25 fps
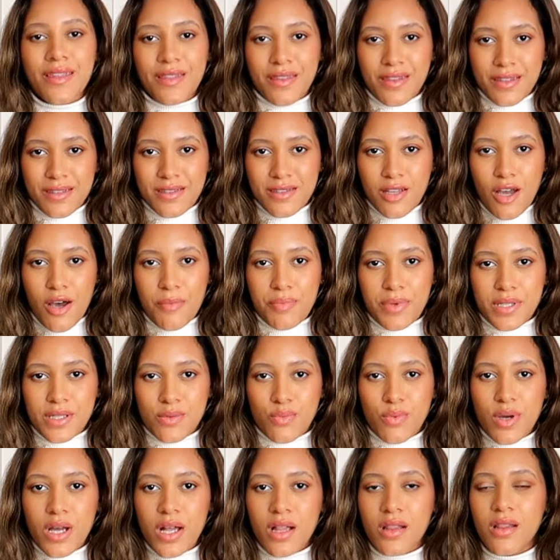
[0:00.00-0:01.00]
this top as
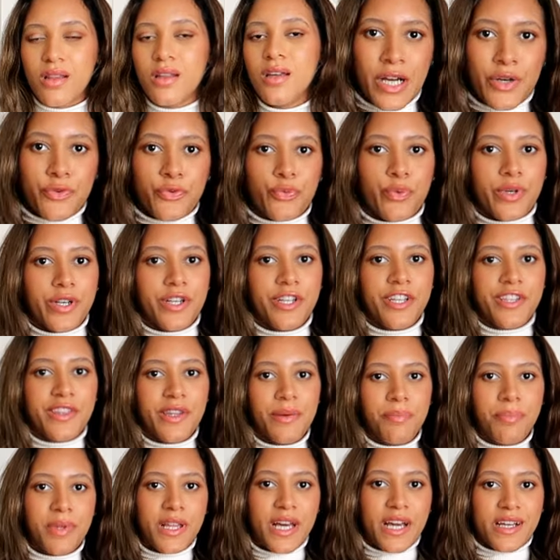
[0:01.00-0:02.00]
well. I'm wearing
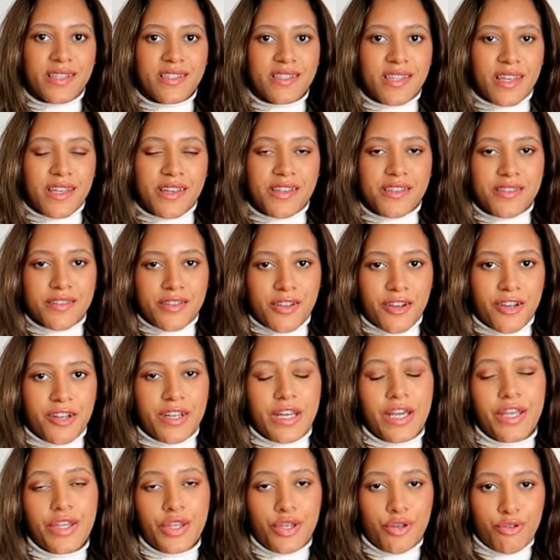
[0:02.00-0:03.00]
the black satin skirt,
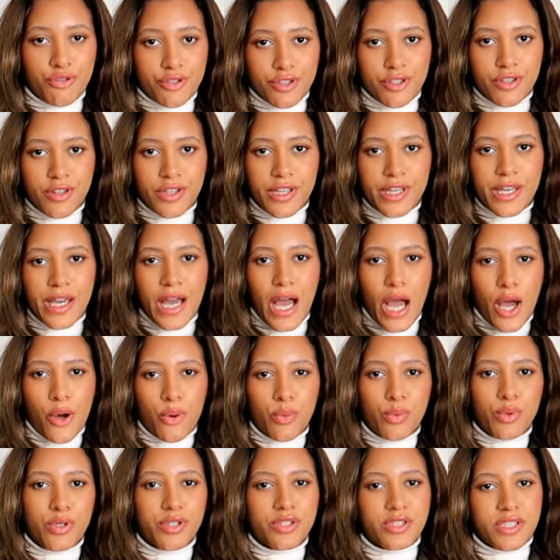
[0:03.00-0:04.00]
and usually I
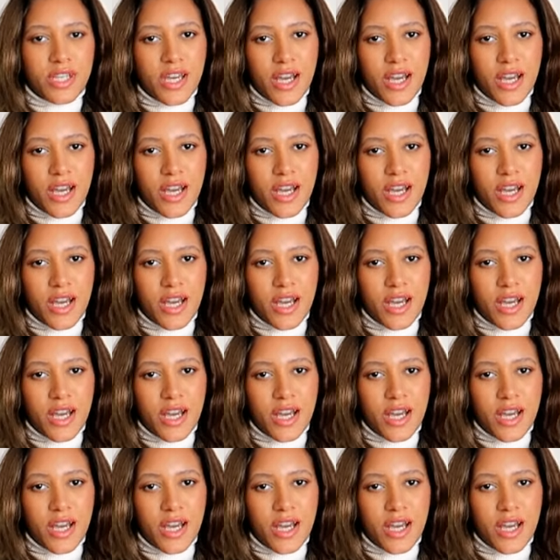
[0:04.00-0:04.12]
would